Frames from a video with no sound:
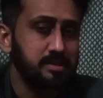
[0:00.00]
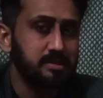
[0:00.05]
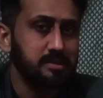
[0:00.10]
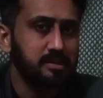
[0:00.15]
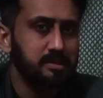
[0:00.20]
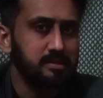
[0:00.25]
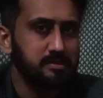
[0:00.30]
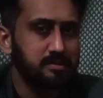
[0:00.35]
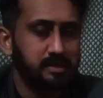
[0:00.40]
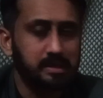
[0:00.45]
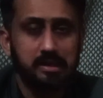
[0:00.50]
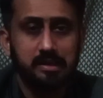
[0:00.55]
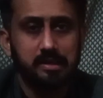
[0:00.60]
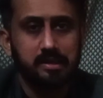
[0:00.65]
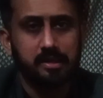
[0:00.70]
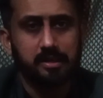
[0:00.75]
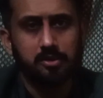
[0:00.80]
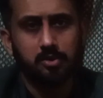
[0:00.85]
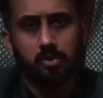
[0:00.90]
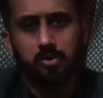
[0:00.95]
basically
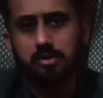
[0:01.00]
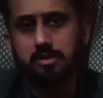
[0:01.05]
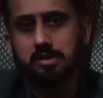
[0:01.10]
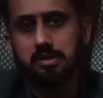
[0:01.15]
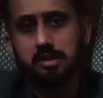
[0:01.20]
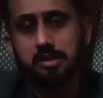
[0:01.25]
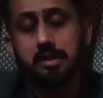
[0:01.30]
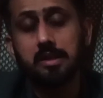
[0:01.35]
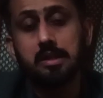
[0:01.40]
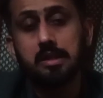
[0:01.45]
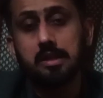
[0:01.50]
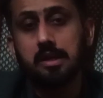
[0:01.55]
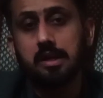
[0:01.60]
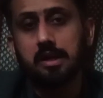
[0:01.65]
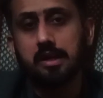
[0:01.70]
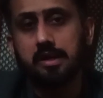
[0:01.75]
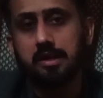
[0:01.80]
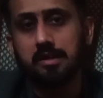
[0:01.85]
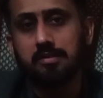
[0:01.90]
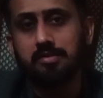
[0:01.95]
skin and not the
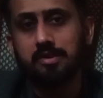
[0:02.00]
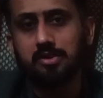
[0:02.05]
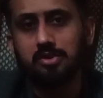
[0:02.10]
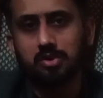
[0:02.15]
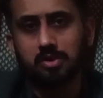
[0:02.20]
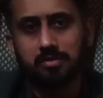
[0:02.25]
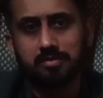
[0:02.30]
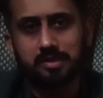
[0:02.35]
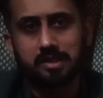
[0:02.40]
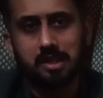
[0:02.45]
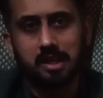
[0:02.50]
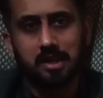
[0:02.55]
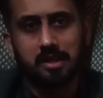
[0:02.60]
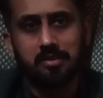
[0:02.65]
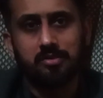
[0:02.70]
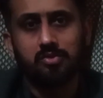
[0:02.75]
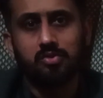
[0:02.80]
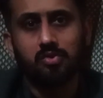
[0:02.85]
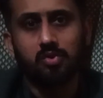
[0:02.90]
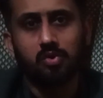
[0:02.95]
infection of the
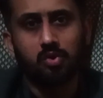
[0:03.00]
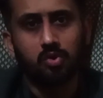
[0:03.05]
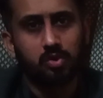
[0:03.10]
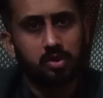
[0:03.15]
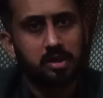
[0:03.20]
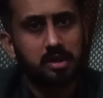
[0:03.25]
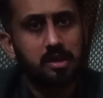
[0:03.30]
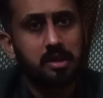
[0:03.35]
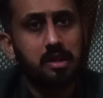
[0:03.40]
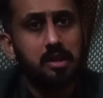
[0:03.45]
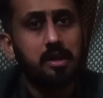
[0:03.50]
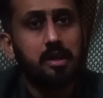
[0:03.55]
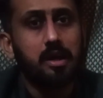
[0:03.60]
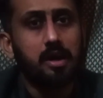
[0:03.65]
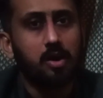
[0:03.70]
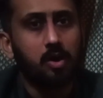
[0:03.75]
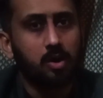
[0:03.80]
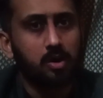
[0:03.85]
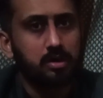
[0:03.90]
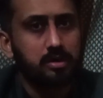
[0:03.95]
eye. So oral
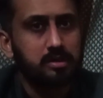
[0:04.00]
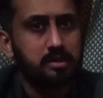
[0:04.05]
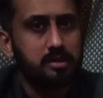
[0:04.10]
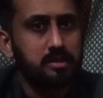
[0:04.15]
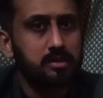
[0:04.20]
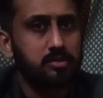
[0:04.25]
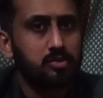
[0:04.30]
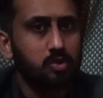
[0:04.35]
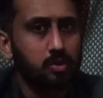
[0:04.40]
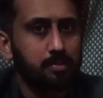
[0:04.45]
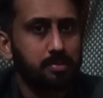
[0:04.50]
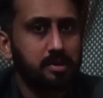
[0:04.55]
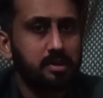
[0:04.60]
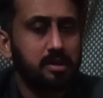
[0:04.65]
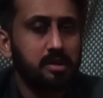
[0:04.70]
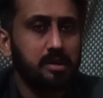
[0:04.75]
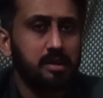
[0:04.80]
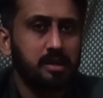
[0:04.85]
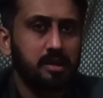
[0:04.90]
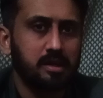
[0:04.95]
or the
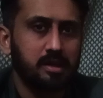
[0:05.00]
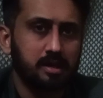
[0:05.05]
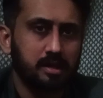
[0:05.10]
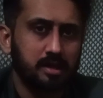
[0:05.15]
topical